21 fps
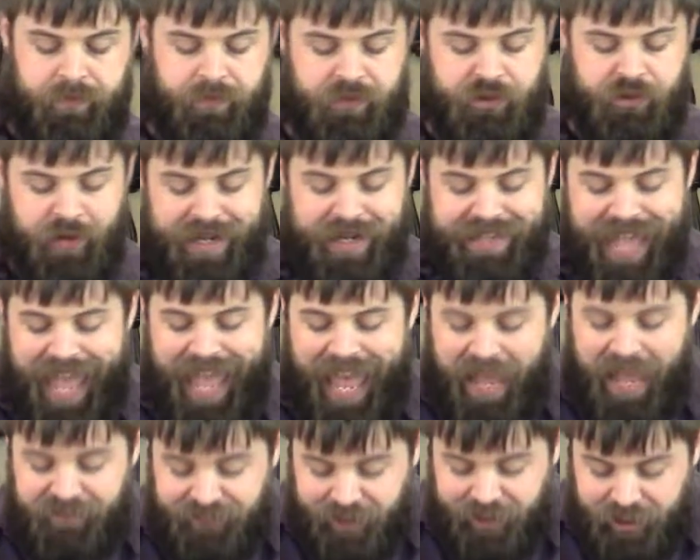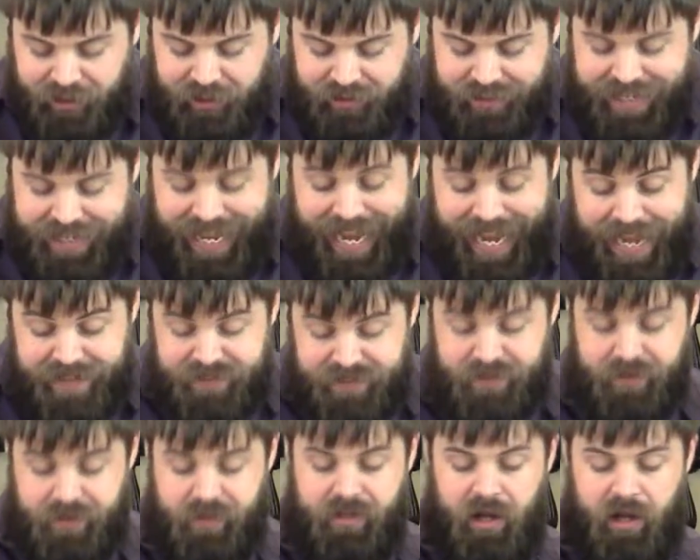trying to half heartedly
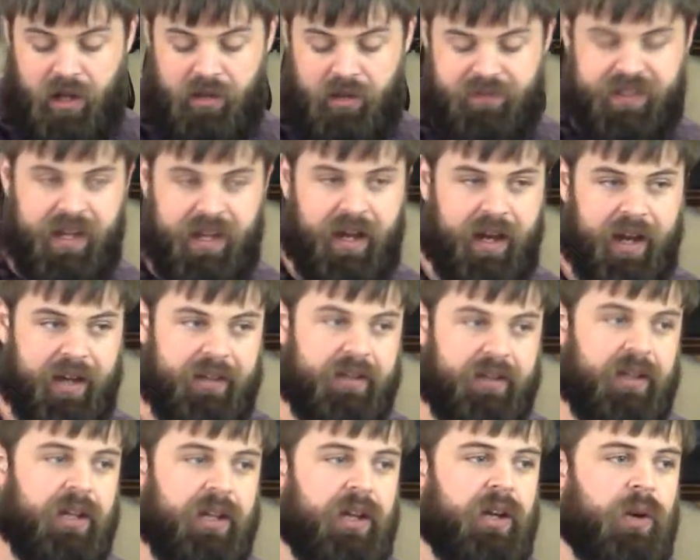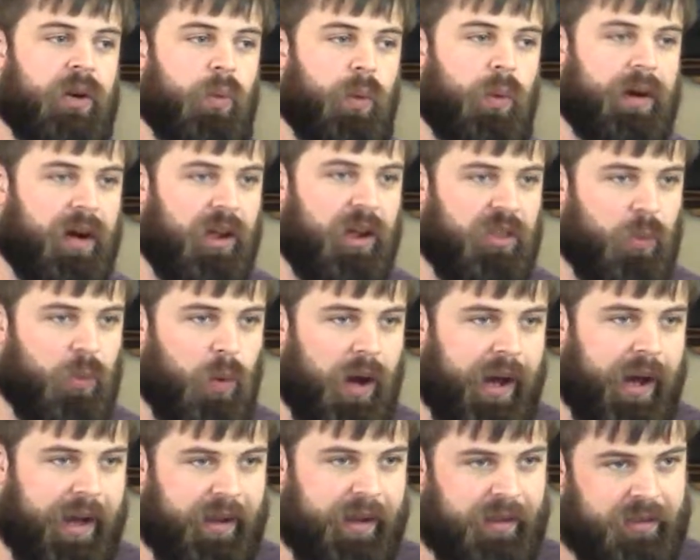answer the call of God when all the
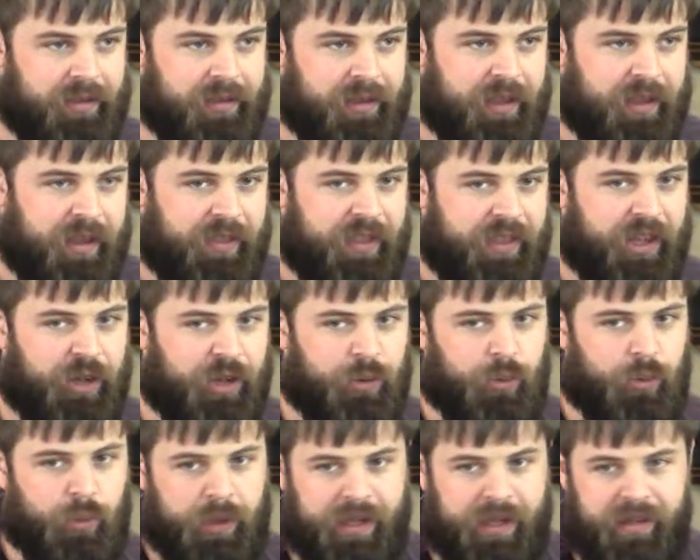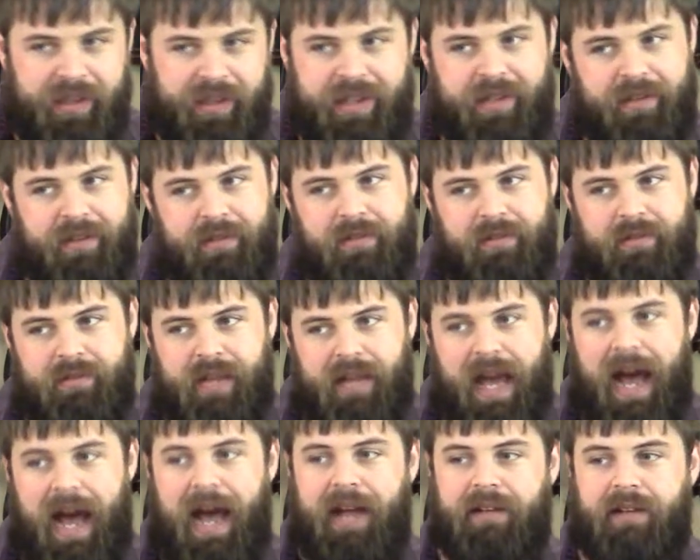while they're really
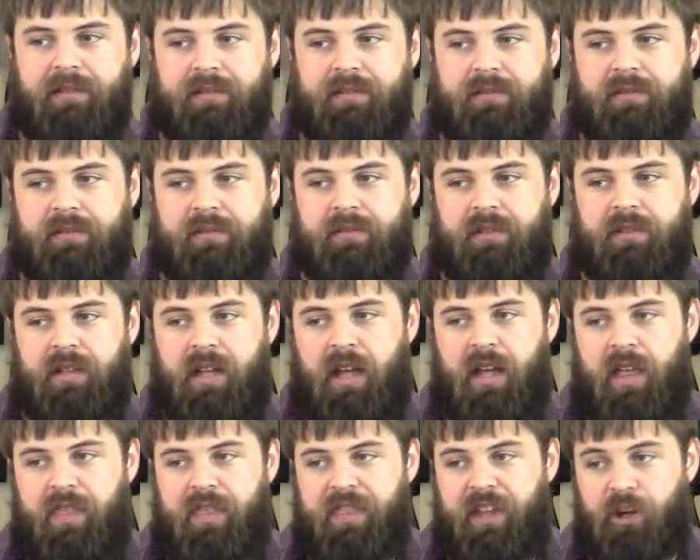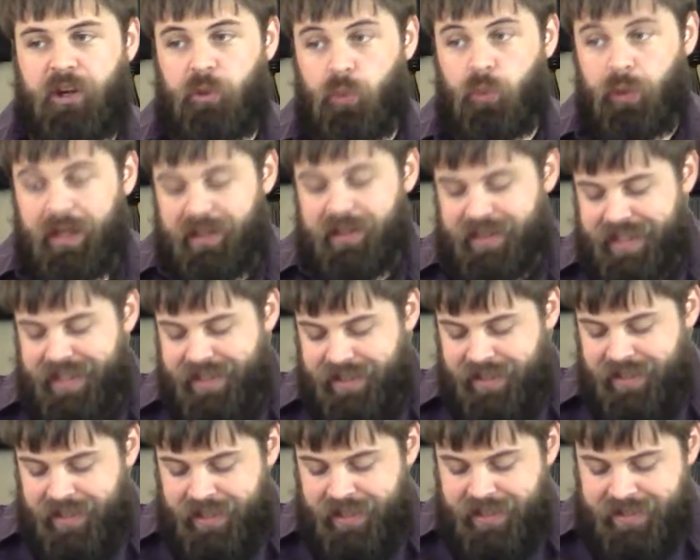not. They're really
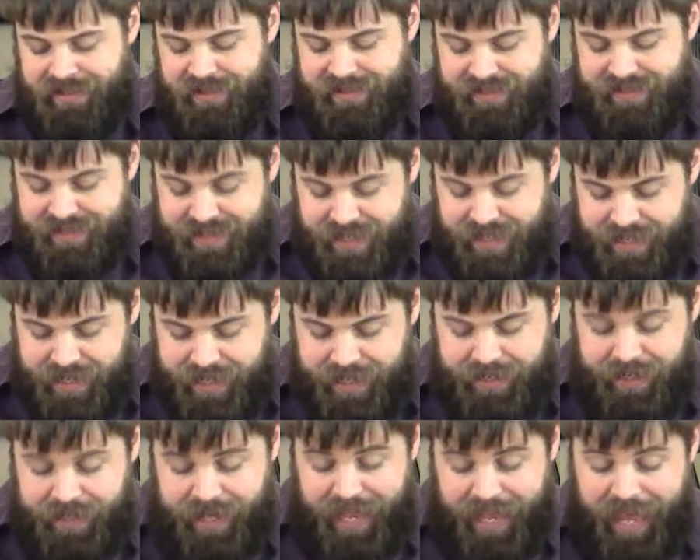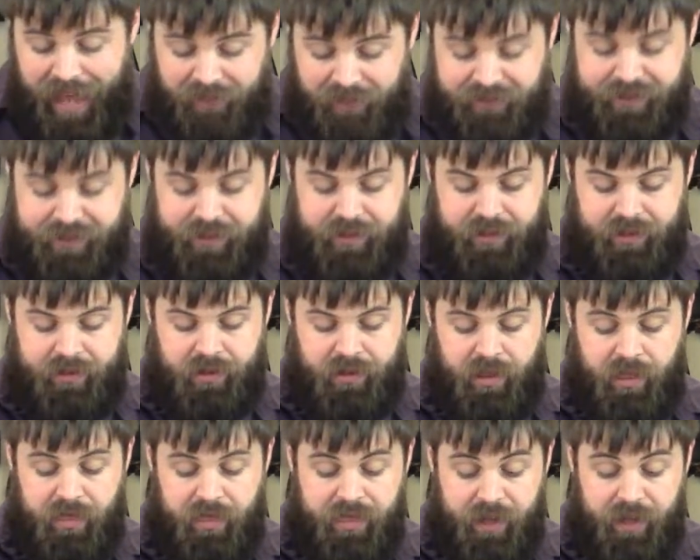seeking after
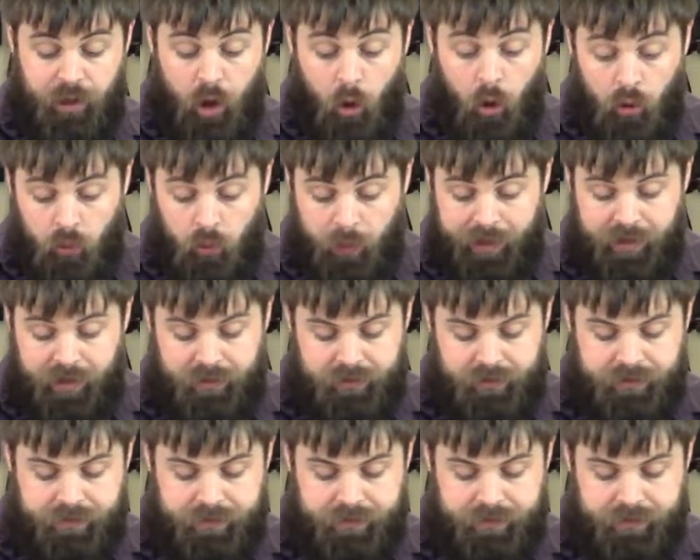their own will.